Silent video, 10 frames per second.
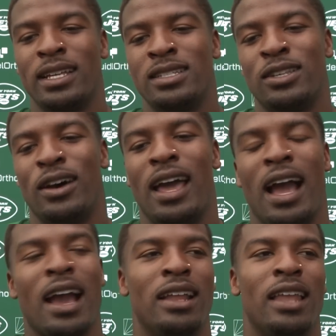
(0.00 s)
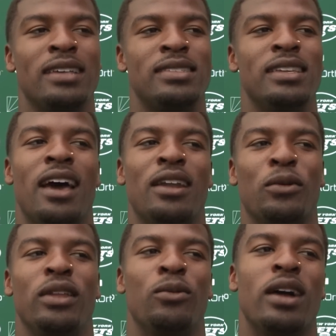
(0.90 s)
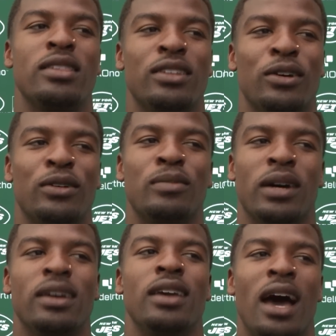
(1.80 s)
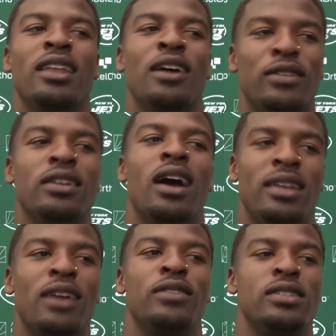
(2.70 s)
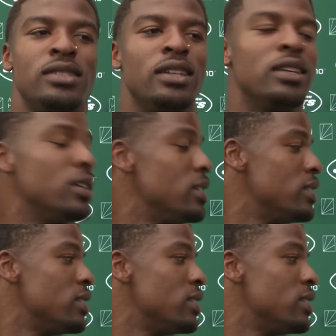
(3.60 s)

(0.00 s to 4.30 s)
So like, I gotta like sit down and really watch it though. But I definitely seen it.